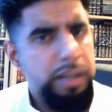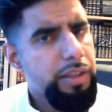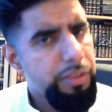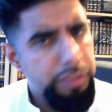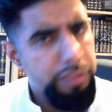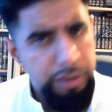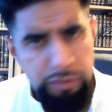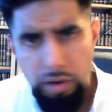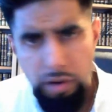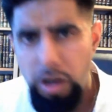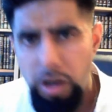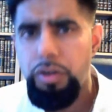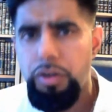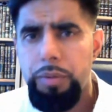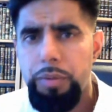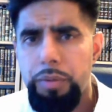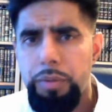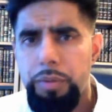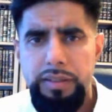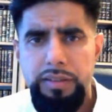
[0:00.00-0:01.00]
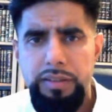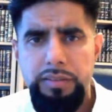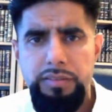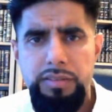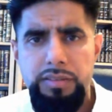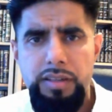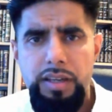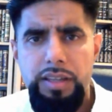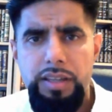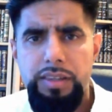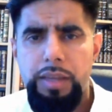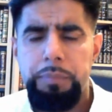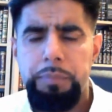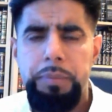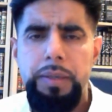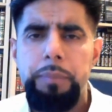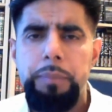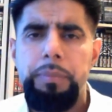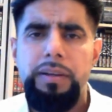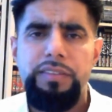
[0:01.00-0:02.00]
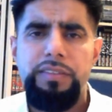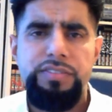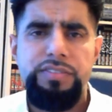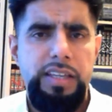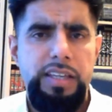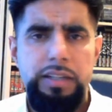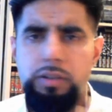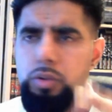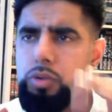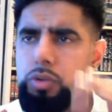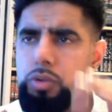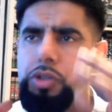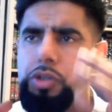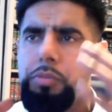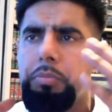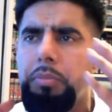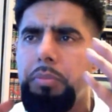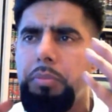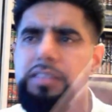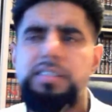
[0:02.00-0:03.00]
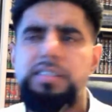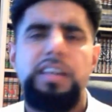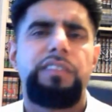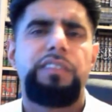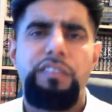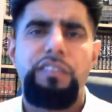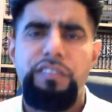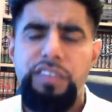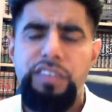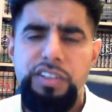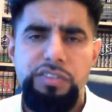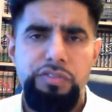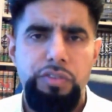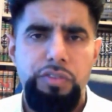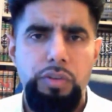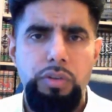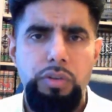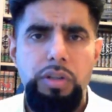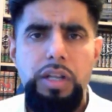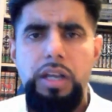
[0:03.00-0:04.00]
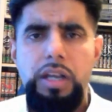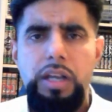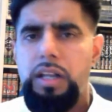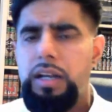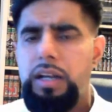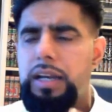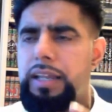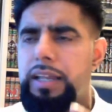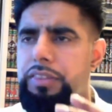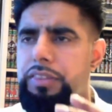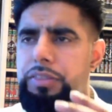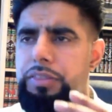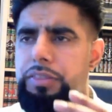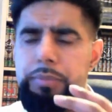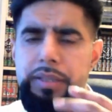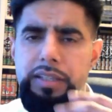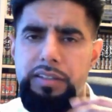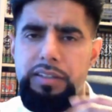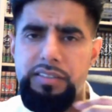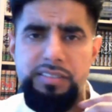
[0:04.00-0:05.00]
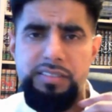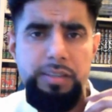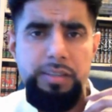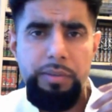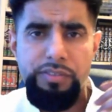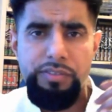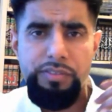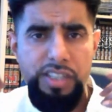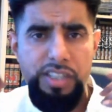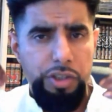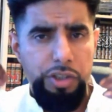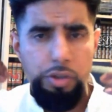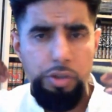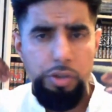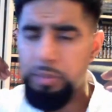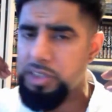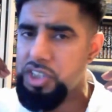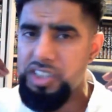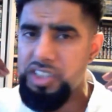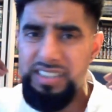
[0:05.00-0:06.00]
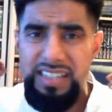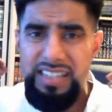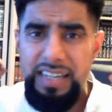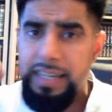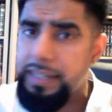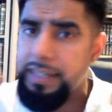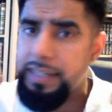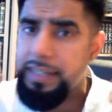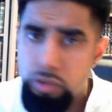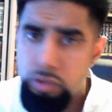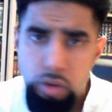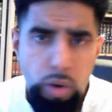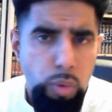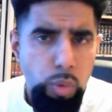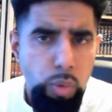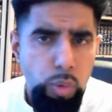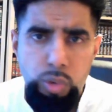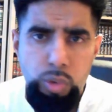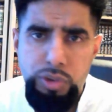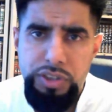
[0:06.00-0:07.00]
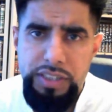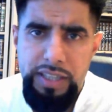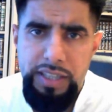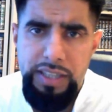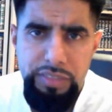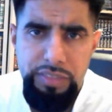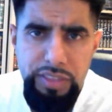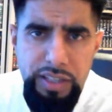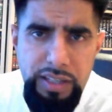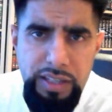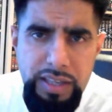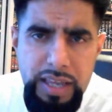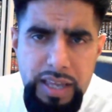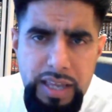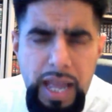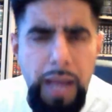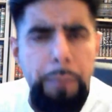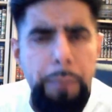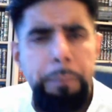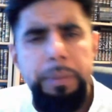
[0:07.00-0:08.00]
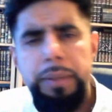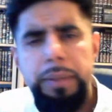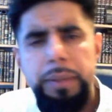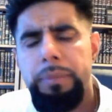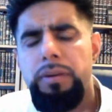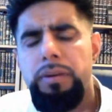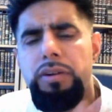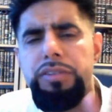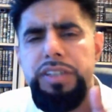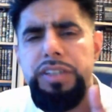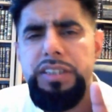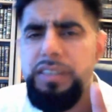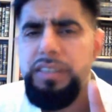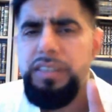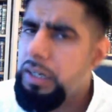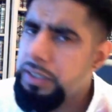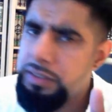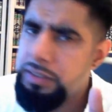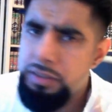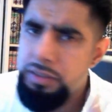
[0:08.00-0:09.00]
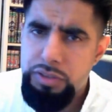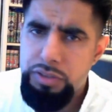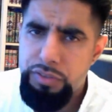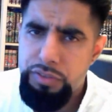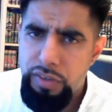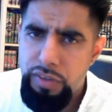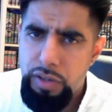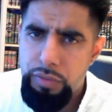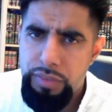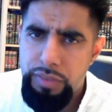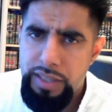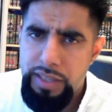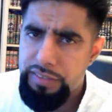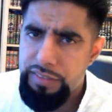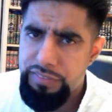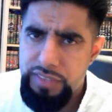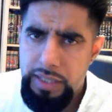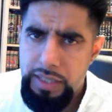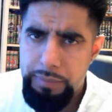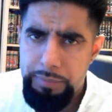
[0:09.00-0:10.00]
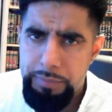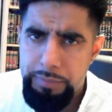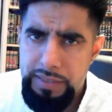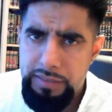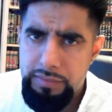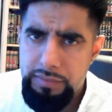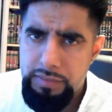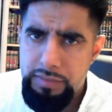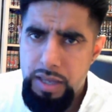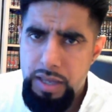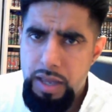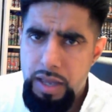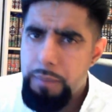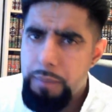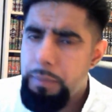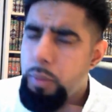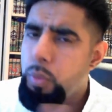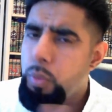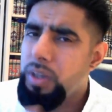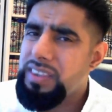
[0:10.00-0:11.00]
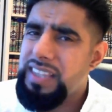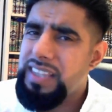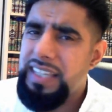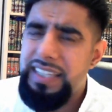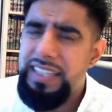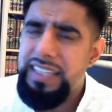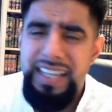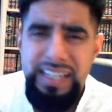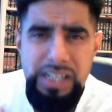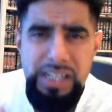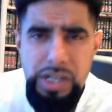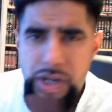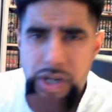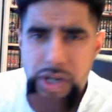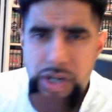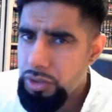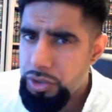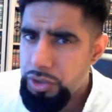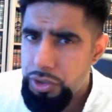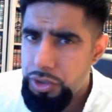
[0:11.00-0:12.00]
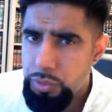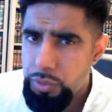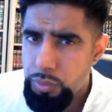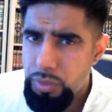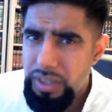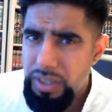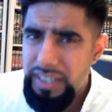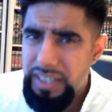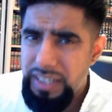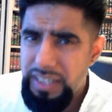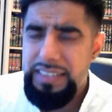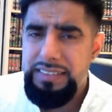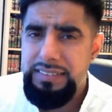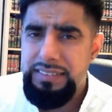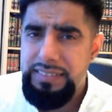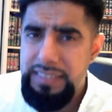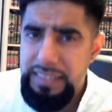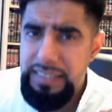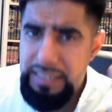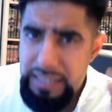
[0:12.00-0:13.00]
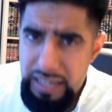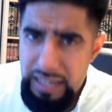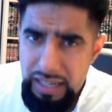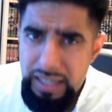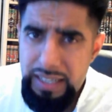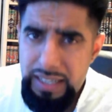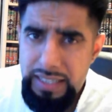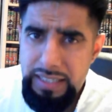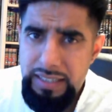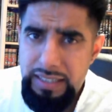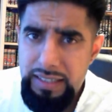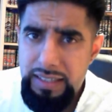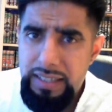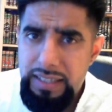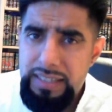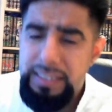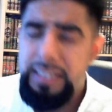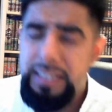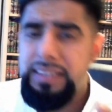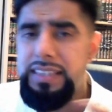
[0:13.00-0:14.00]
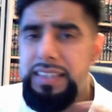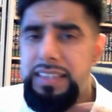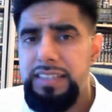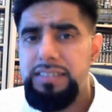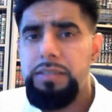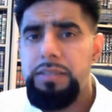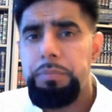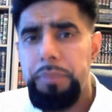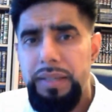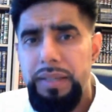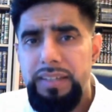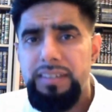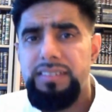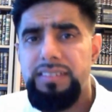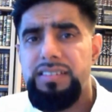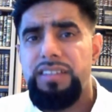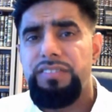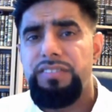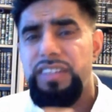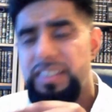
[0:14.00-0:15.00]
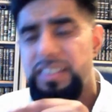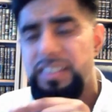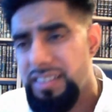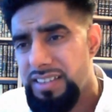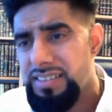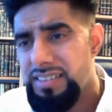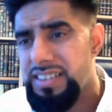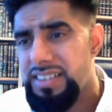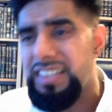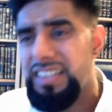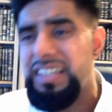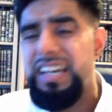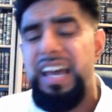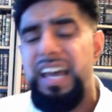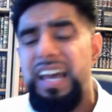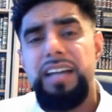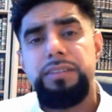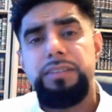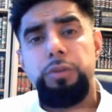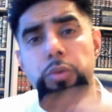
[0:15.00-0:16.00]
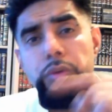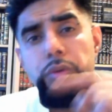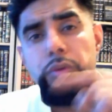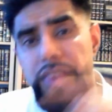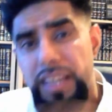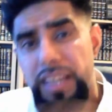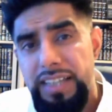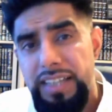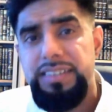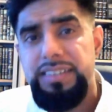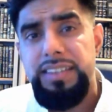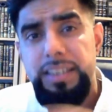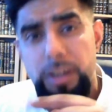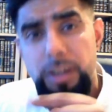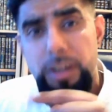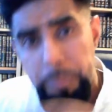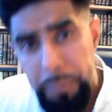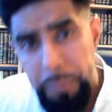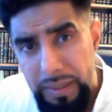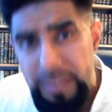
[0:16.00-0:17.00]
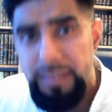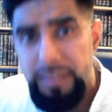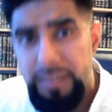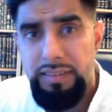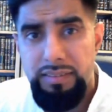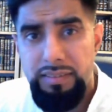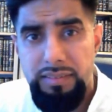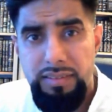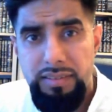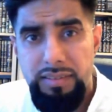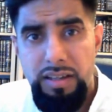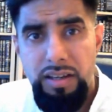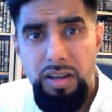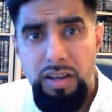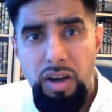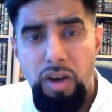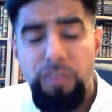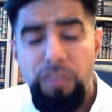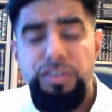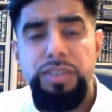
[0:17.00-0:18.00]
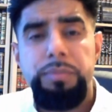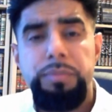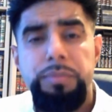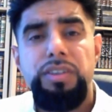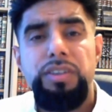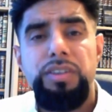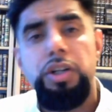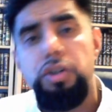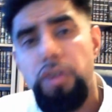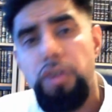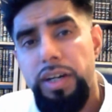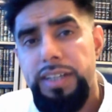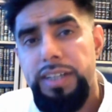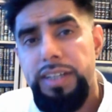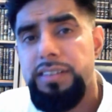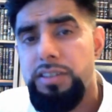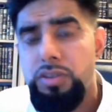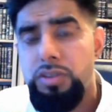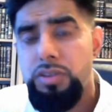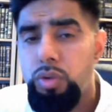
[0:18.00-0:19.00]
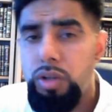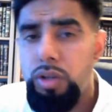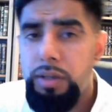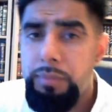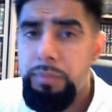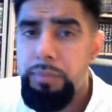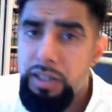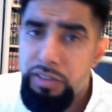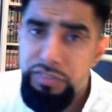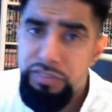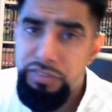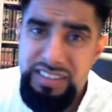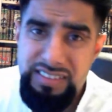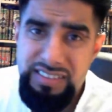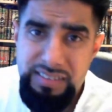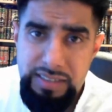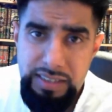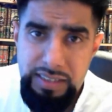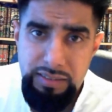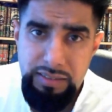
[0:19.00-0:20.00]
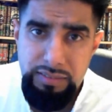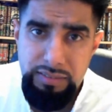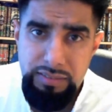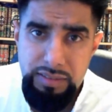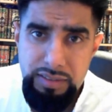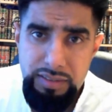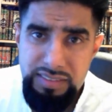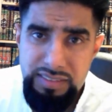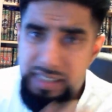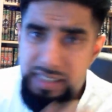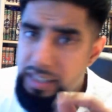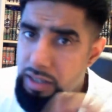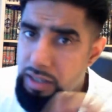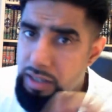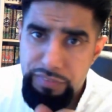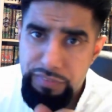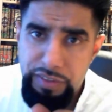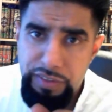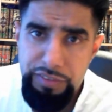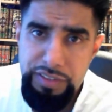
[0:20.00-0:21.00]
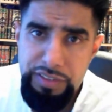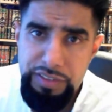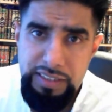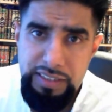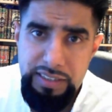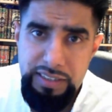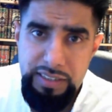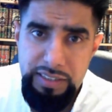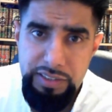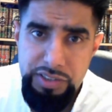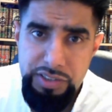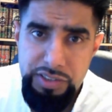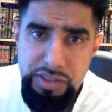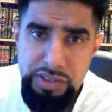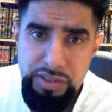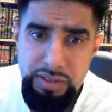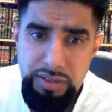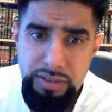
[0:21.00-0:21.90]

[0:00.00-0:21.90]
There are opinions that people have said, look, you must have a fistful length beard. Some have said you must just let it grow altogether. And people are entitled to follow that if they please. But what they cannot do is deny that these opinions have existed as authentic opinions of some of the greatest ulama of this deen till our very day and age.